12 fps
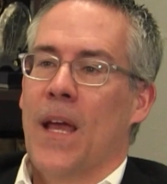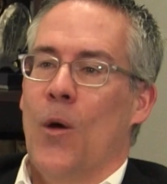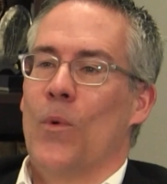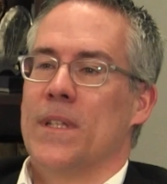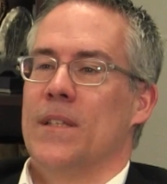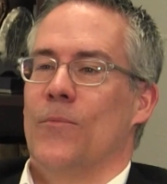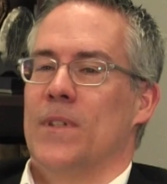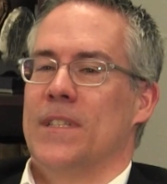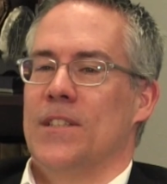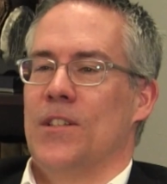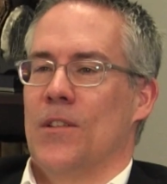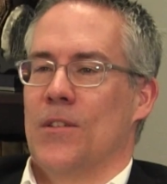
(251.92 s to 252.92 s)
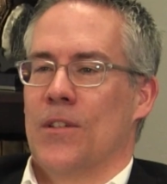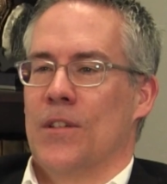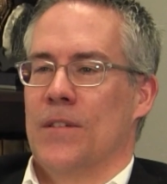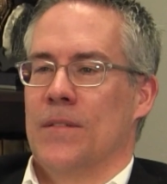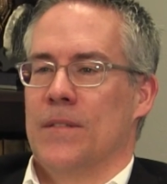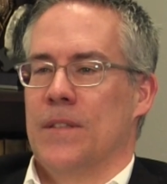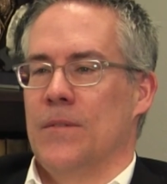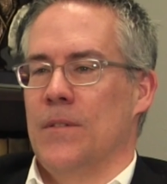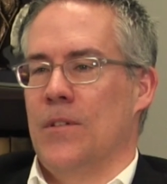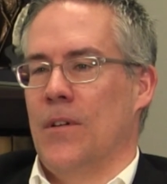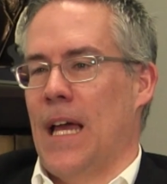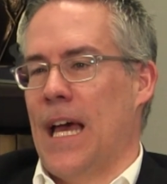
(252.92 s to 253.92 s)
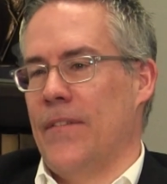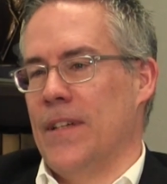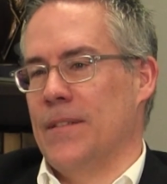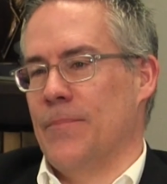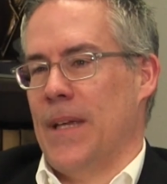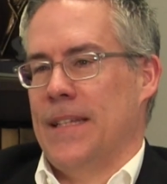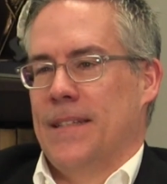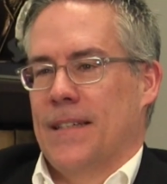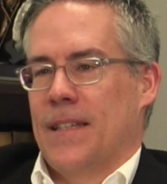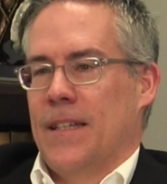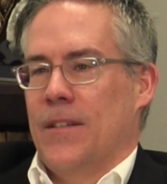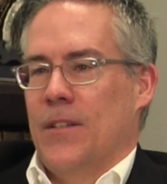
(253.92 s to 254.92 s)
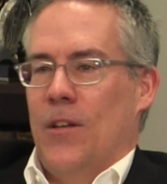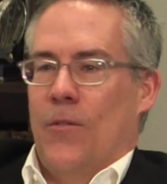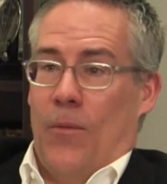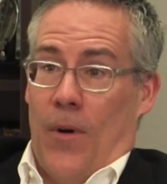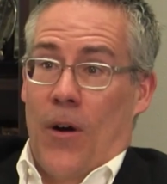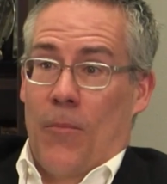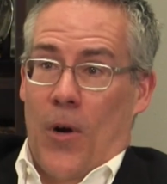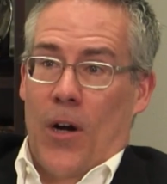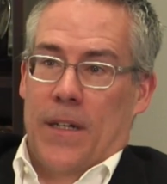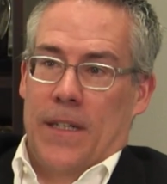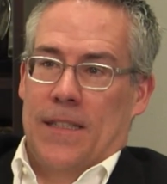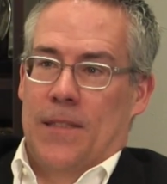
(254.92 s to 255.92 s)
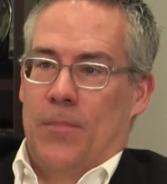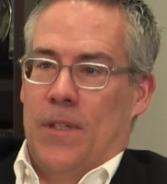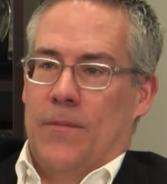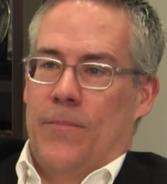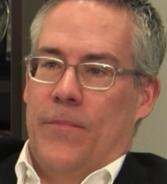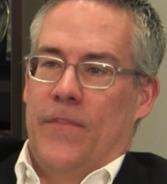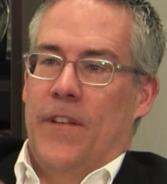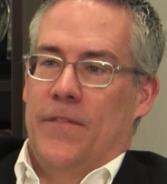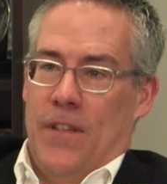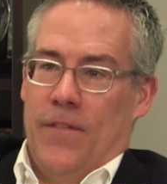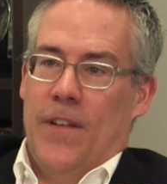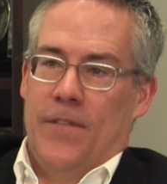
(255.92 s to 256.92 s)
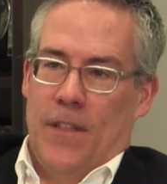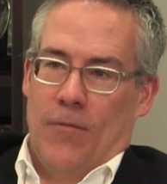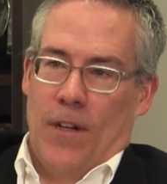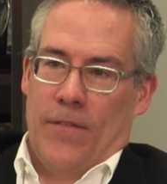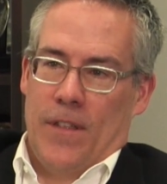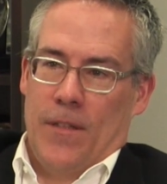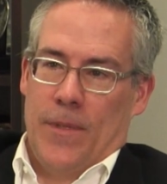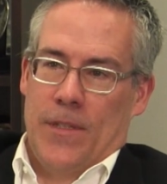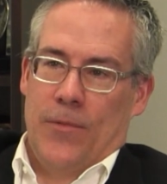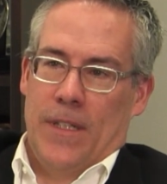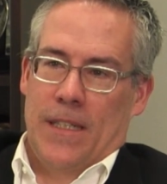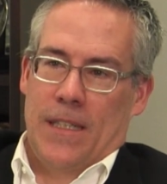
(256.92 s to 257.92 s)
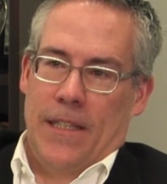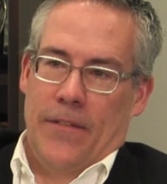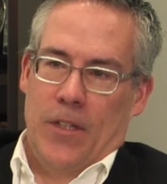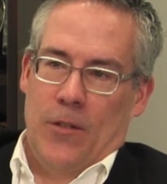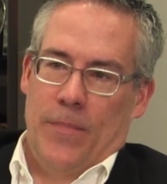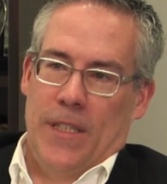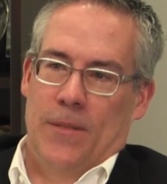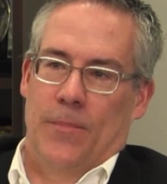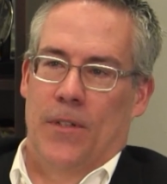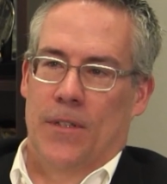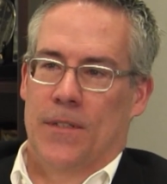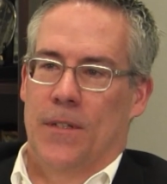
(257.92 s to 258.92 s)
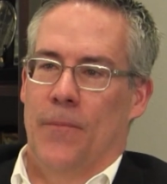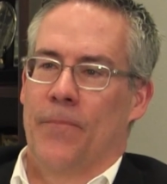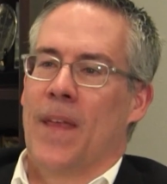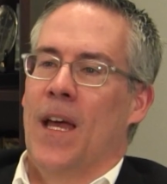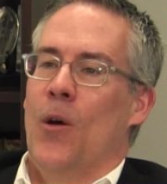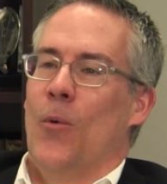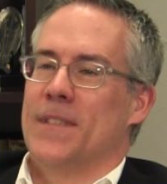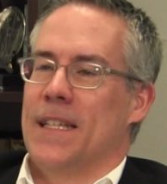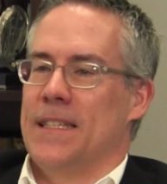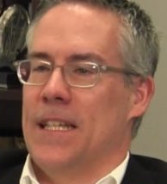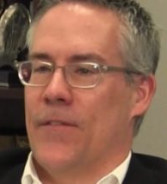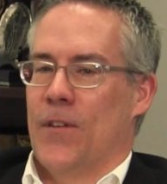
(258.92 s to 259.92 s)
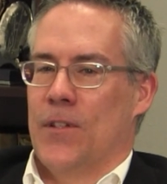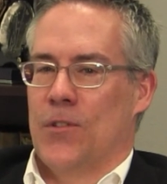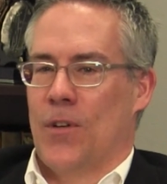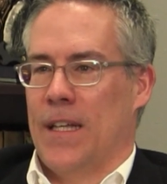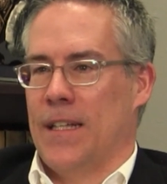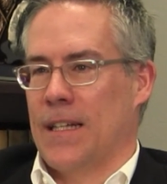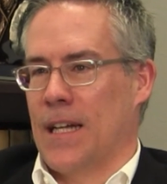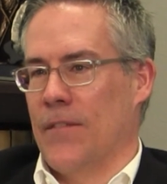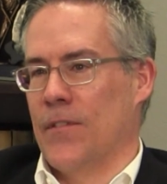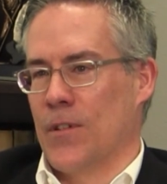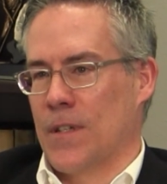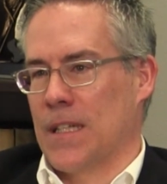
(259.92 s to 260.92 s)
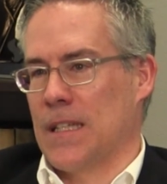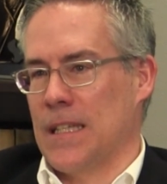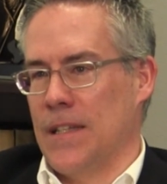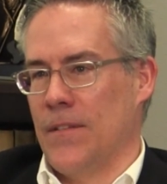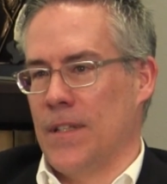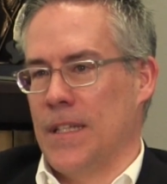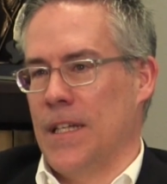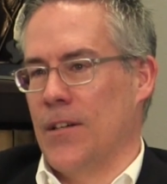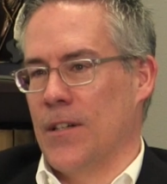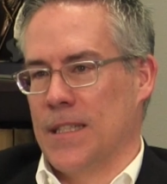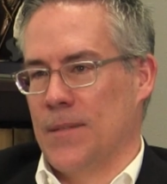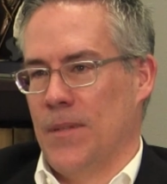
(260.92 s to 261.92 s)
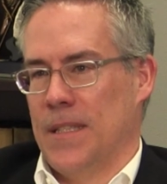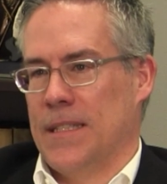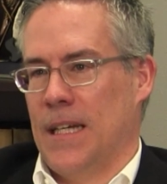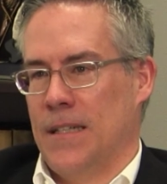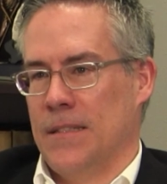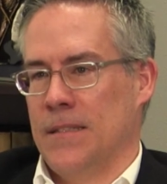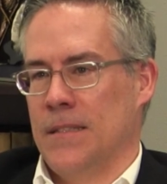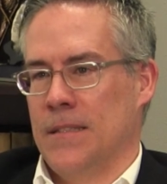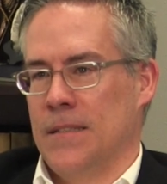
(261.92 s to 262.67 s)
What did, what did you learn, you know, having basically, you know, our market is split 50-50 roughly between Cleveland and Pittsburgh. So was it different trying to cover Cleveland here in a split town?